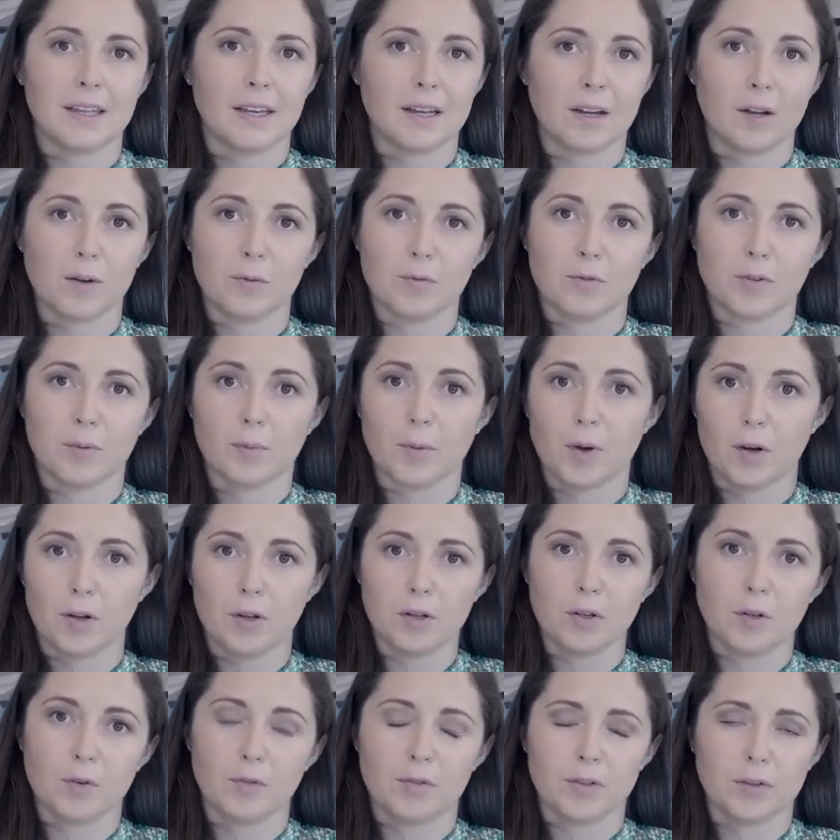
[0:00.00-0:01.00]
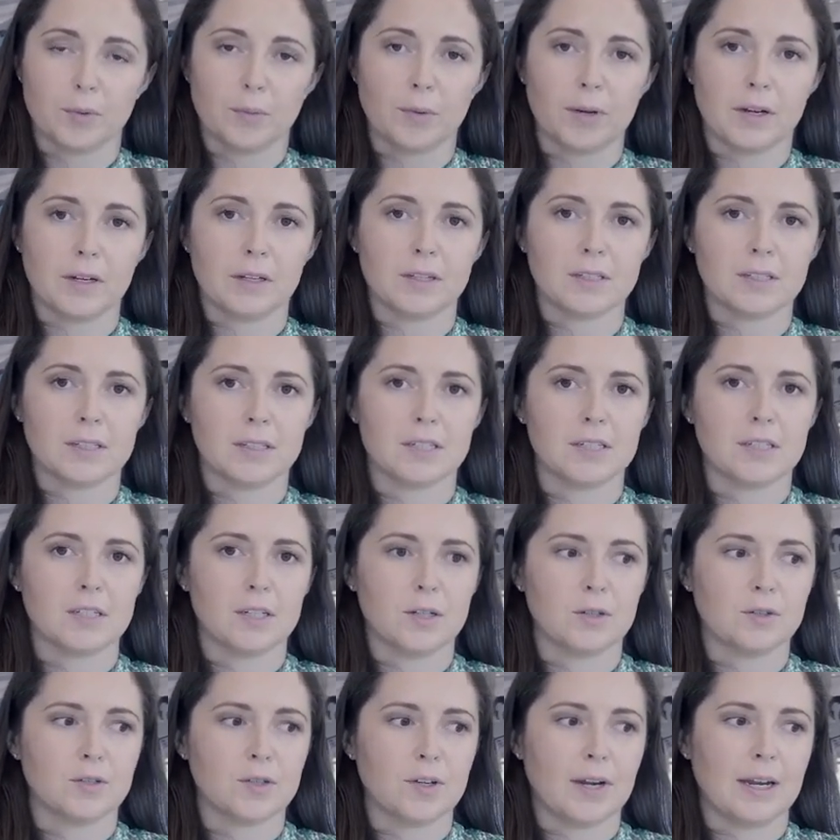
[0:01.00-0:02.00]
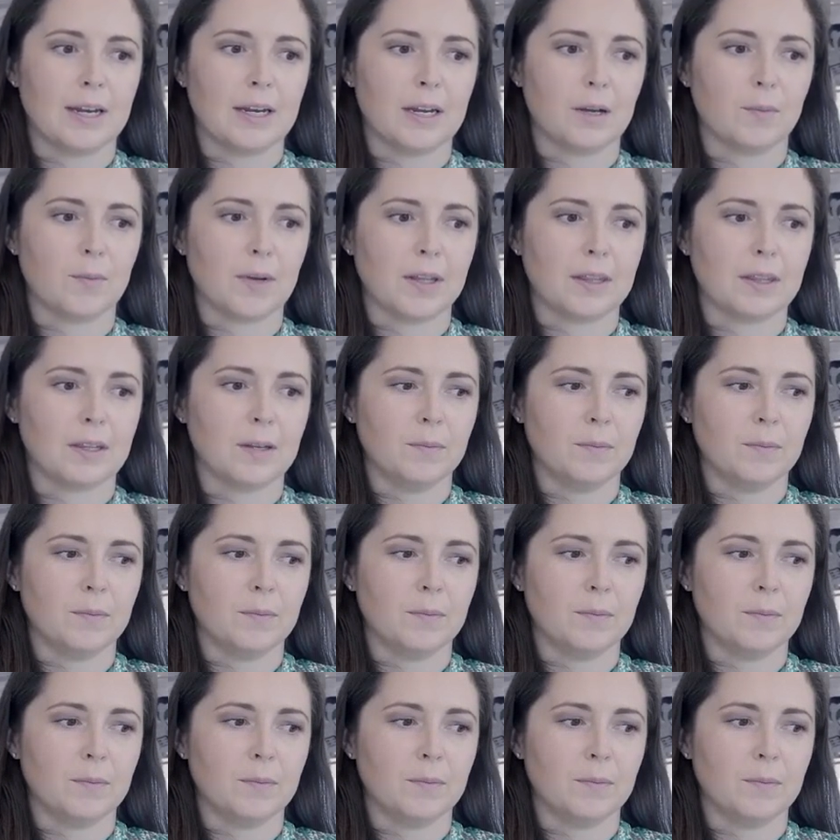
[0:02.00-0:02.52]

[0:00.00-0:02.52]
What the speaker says: that come from all over the world to do training with